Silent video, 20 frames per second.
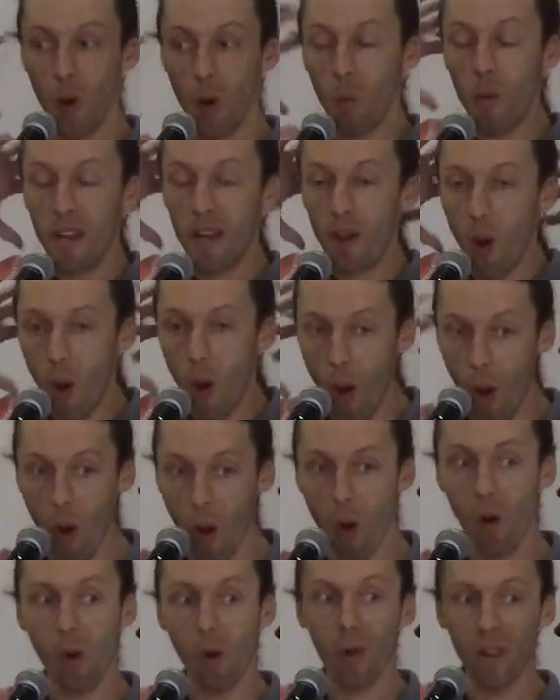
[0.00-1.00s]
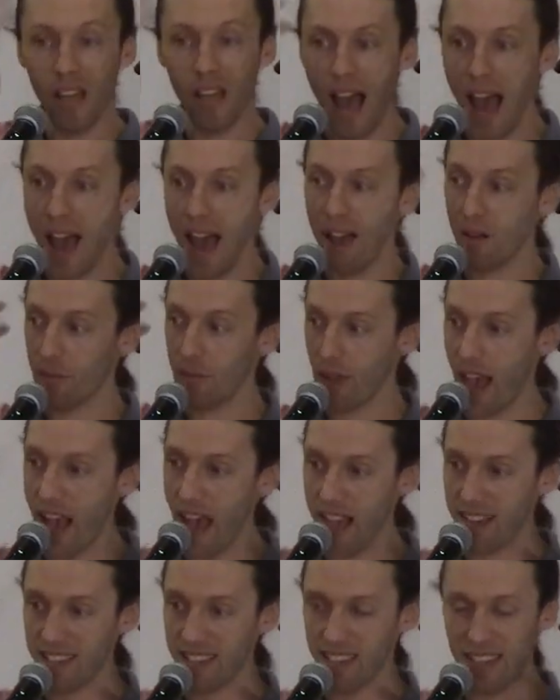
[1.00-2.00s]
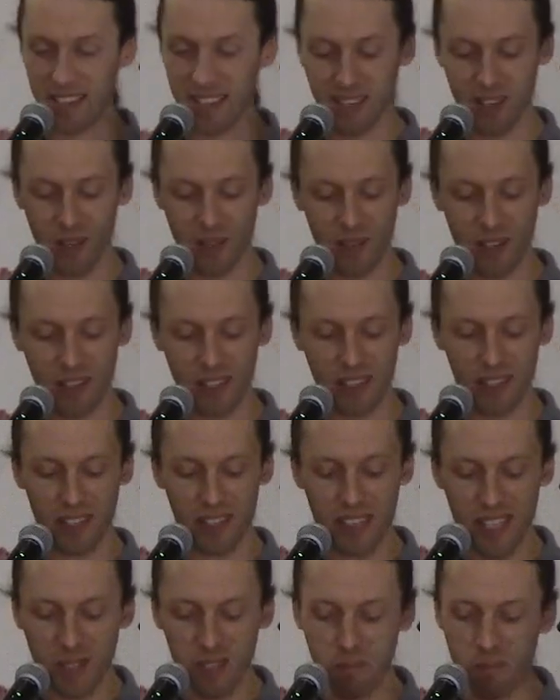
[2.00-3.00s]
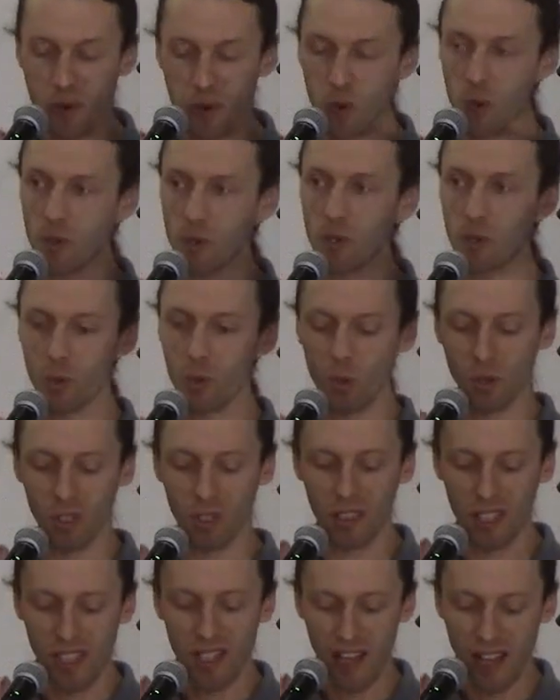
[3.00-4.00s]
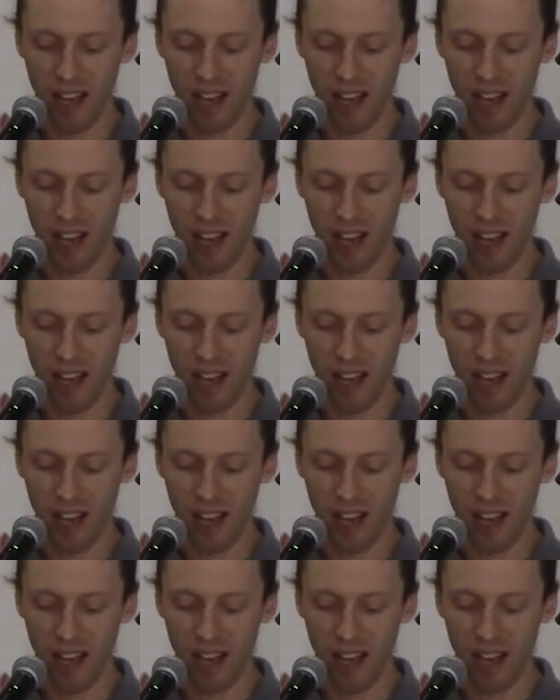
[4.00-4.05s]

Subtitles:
We all have access to this spiritual